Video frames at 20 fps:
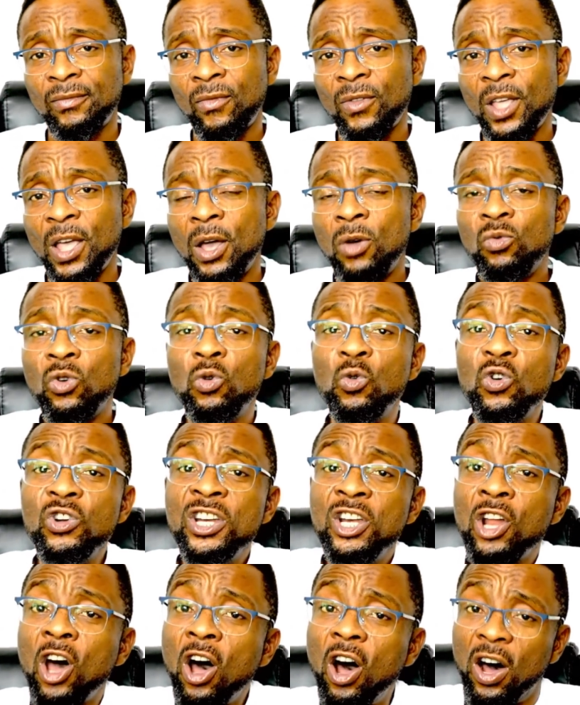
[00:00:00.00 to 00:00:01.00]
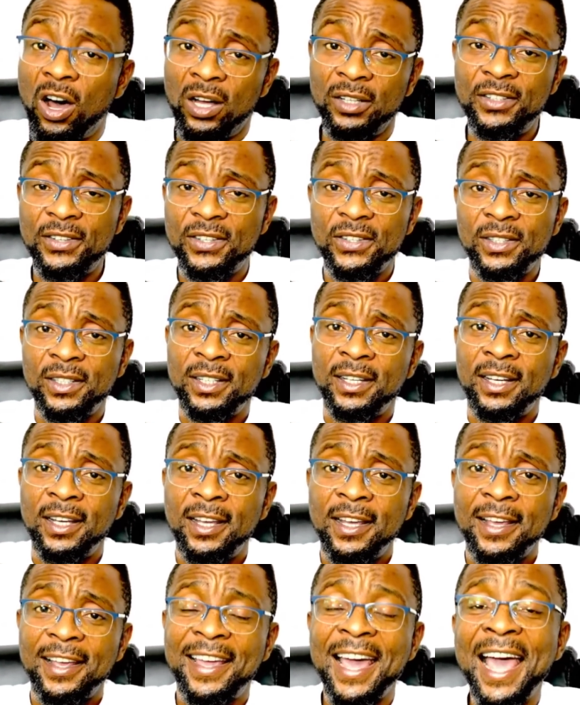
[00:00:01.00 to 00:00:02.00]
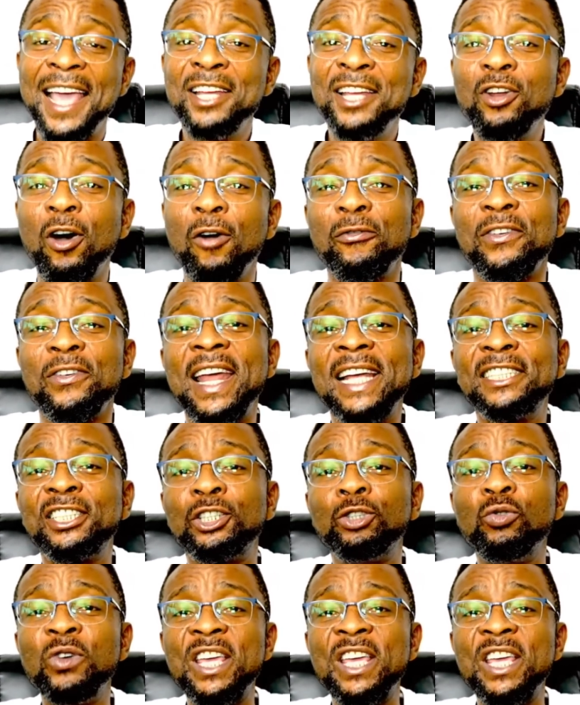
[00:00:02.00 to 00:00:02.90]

We will not kind of let you